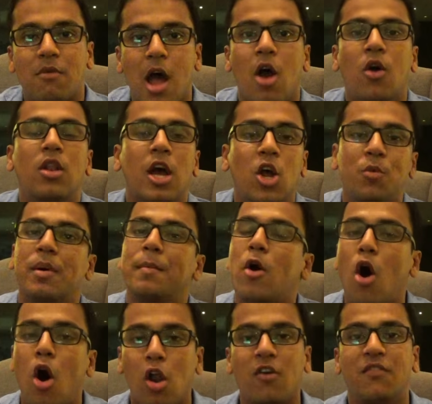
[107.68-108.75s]
Rahul, Anupama,
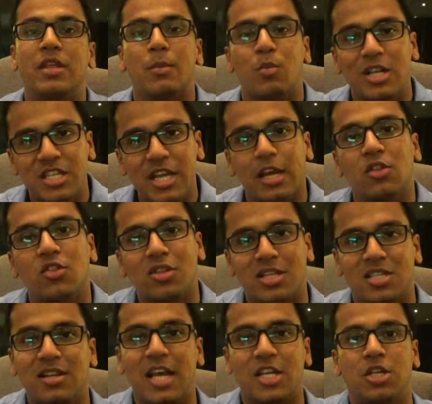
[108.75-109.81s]
all of them, we'll take you through the
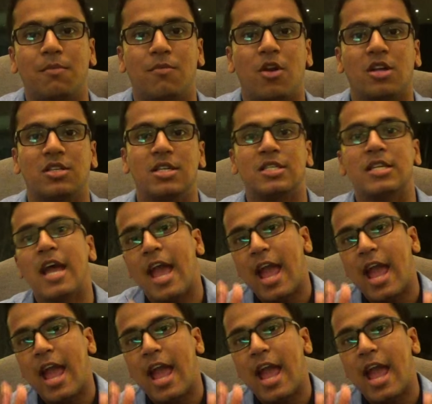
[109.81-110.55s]
selection process.